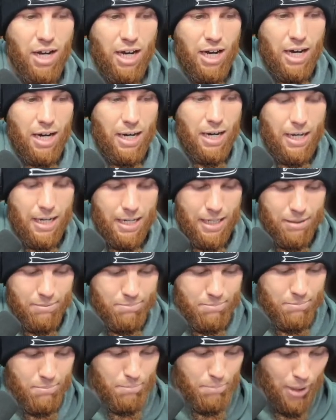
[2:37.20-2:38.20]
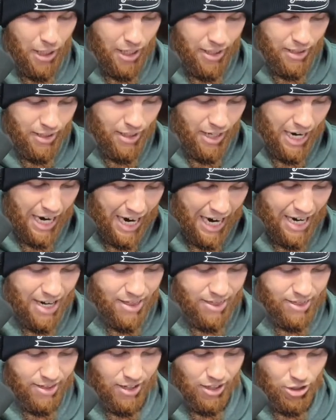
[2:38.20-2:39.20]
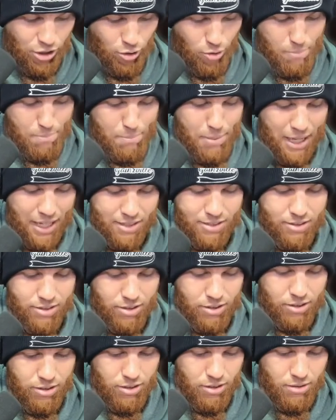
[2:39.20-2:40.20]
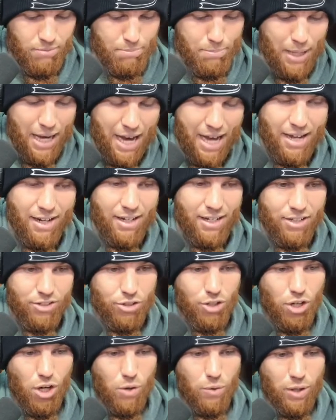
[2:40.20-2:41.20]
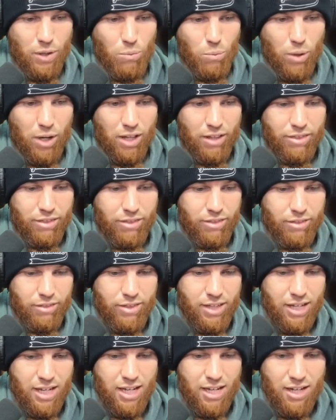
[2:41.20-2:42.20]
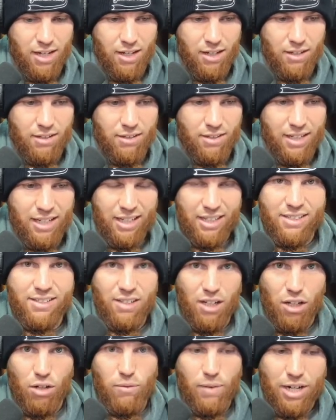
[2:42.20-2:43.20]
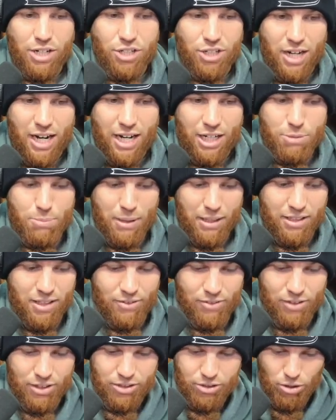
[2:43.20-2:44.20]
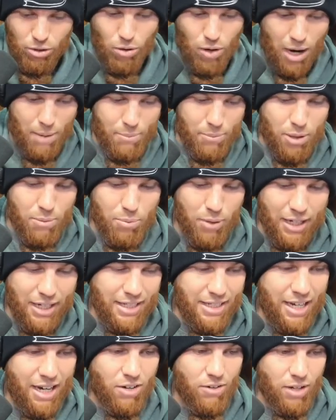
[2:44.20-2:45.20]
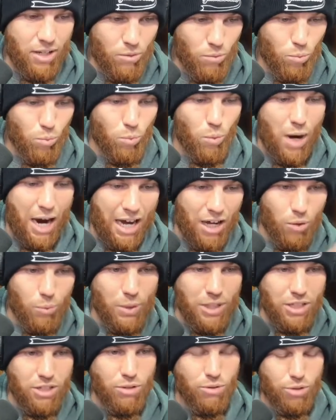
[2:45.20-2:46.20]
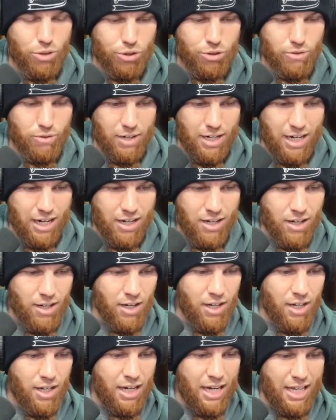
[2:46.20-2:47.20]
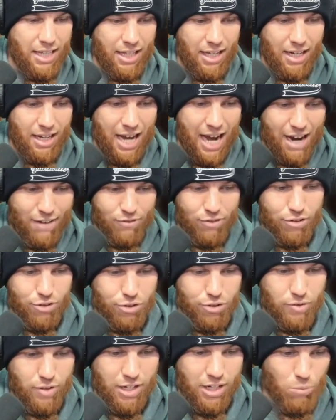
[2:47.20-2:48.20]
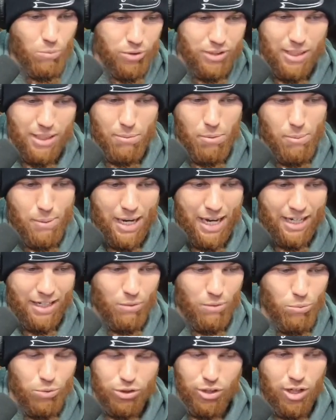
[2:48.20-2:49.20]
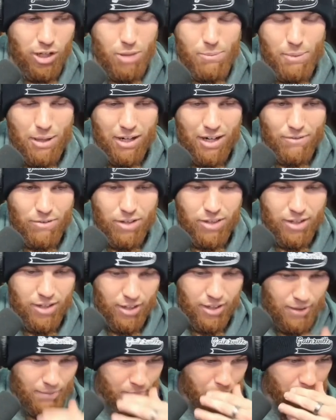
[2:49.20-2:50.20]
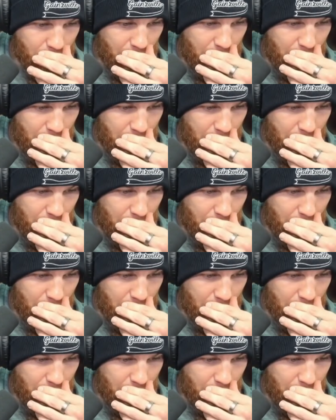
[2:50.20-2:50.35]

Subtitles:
But I think your best bet is going with the acceleration aspect of it. So I'm going to break it down while we do the screening, and then after the screening, we'll double back and we'll talk about everything.